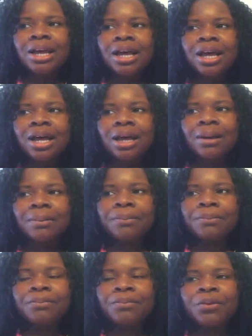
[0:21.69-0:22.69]

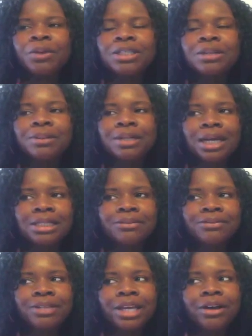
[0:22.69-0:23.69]
was a
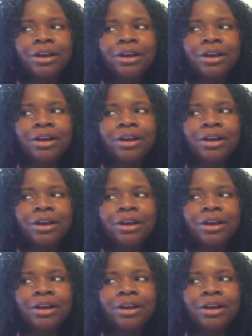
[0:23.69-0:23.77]
productive day,